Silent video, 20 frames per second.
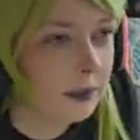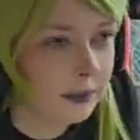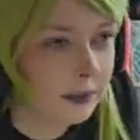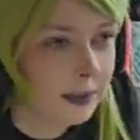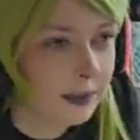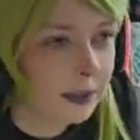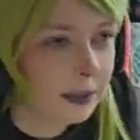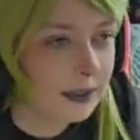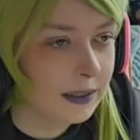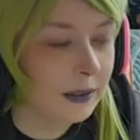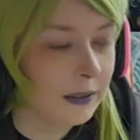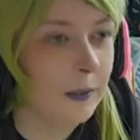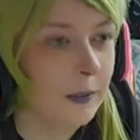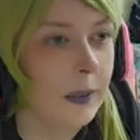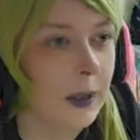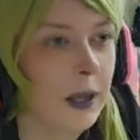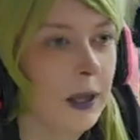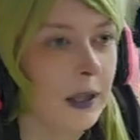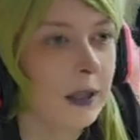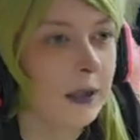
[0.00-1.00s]
This is
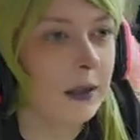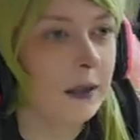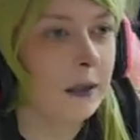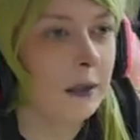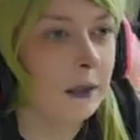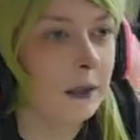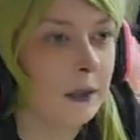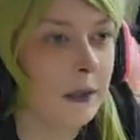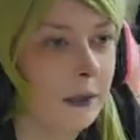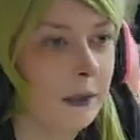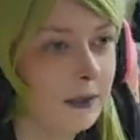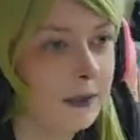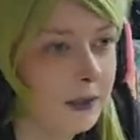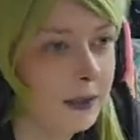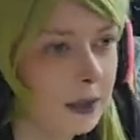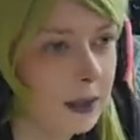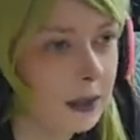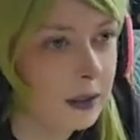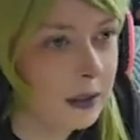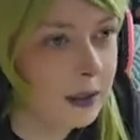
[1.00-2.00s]
mine.
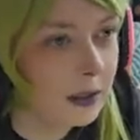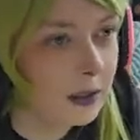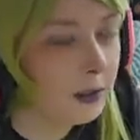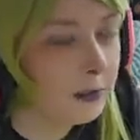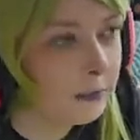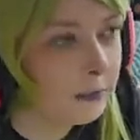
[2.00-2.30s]
Thank you.